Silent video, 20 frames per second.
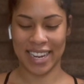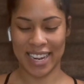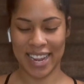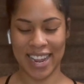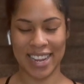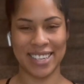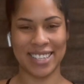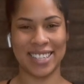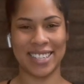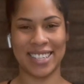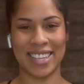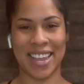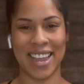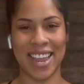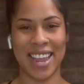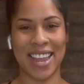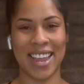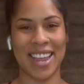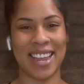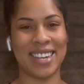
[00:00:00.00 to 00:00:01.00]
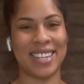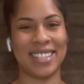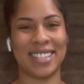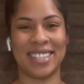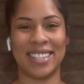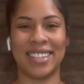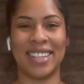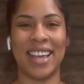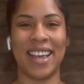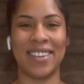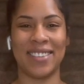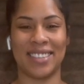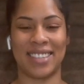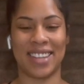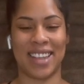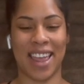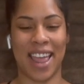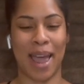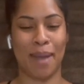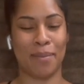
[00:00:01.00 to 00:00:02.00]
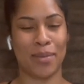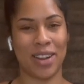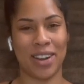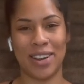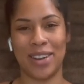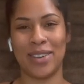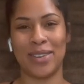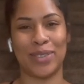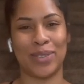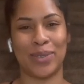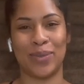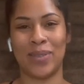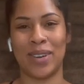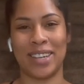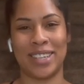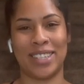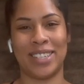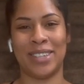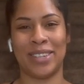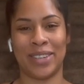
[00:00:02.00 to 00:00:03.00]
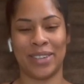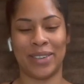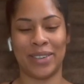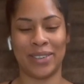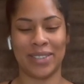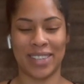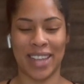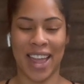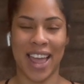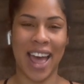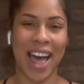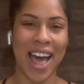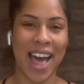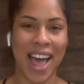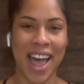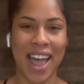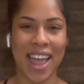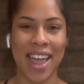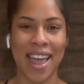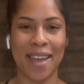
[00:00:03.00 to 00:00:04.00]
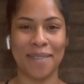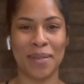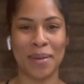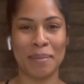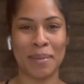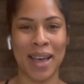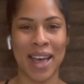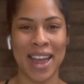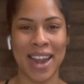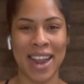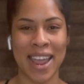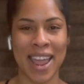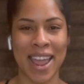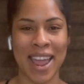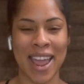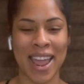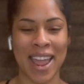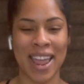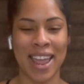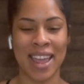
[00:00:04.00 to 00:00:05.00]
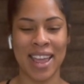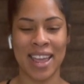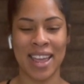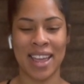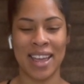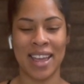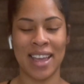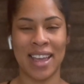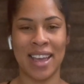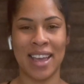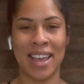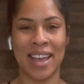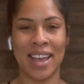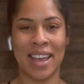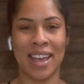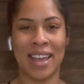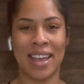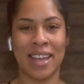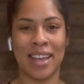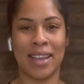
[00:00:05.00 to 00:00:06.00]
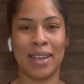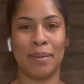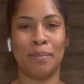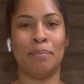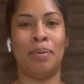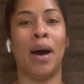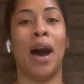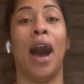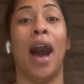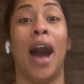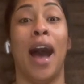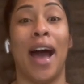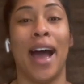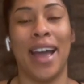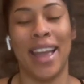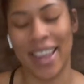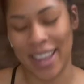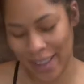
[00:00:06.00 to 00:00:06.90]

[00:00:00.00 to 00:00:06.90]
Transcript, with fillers: Can't you see? He just loves the camera and knows what to do. Say hi, everybody. Bye. Bye.